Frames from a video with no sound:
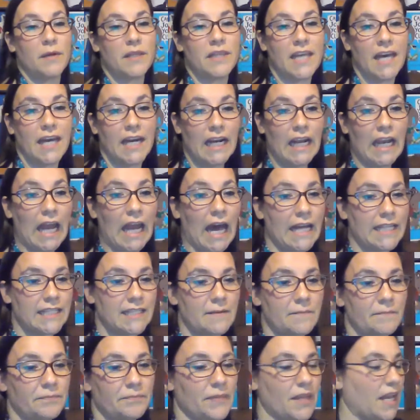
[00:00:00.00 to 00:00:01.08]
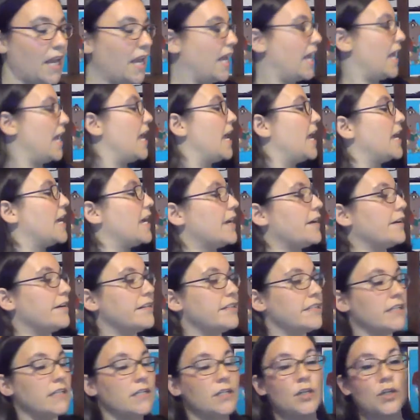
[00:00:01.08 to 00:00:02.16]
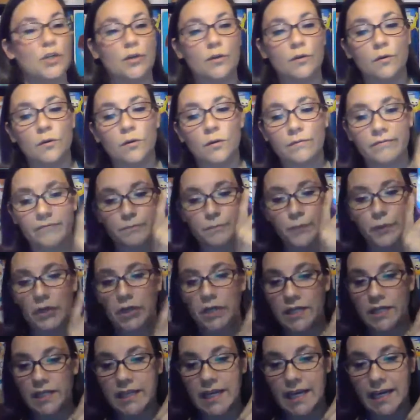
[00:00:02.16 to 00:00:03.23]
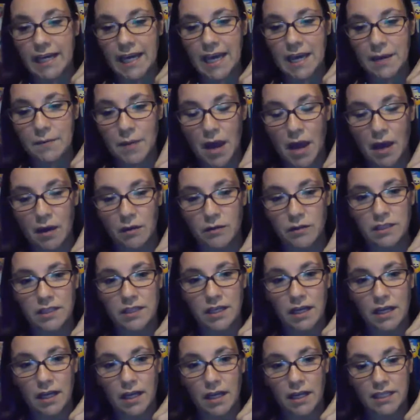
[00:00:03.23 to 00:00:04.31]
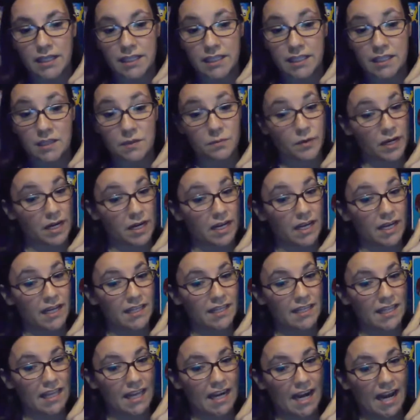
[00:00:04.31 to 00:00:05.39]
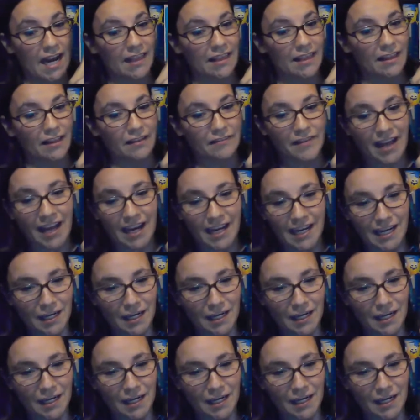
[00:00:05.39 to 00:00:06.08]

with that a lot. Here's a new book that came out this spring that I love. Hi,